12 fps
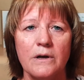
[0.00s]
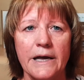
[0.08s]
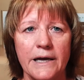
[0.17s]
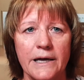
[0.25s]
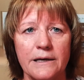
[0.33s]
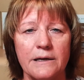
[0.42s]

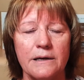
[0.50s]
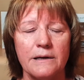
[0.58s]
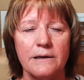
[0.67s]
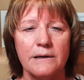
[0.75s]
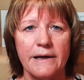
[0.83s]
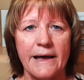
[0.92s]
And
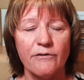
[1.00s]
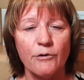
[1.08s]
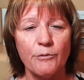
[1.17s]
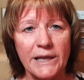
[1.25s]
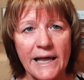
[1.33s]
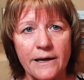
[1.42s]
have a
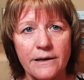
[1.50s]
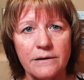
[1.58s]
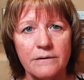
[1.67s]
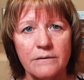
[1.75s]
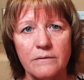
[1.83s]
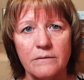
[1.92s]

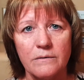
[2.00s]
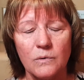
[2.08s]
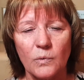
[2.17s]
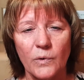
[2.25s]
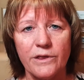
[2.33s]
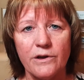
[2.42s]
plan
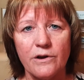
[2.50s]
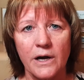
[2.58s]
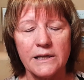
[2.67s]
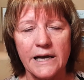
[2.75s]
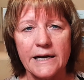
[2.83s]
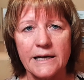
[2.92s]
with your
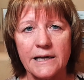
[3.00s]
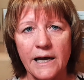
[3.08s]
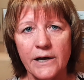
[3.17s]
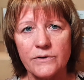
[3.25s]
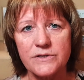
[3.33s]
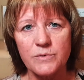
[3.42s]
online
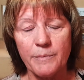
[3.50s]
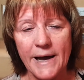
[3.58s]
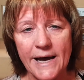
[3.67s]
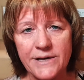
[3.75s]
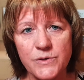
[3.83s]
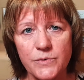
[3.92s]
accounts with
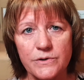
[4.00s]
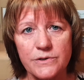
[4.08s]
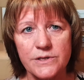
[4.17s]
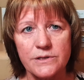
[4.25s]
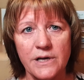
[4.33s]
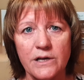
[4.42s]

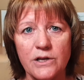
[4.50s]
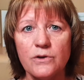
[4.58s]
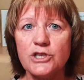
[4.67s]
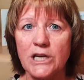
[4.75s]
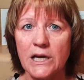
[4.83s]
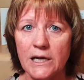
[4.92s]
passwords that you
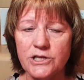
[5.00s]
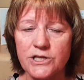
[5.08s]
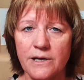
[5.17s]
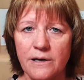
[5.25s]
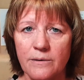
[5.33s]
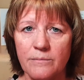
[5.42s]

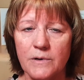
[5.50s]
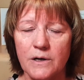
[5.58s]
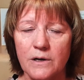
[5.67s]
change them